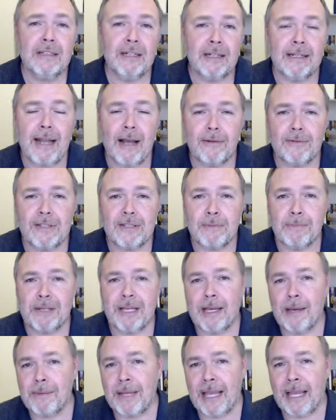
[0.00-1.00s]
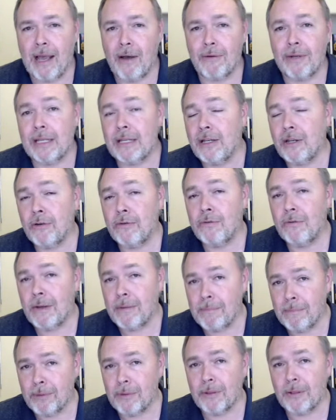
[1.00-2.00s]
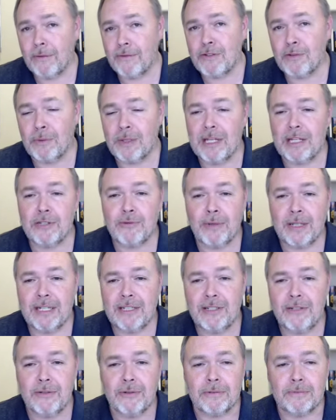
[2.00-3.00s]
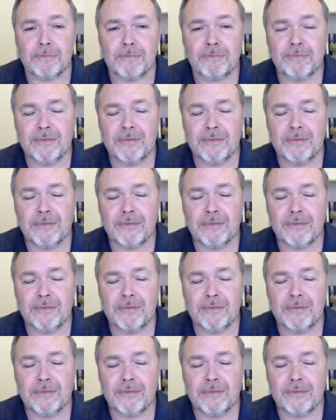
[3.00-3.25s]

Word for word: announced to be coming out in November of 2022.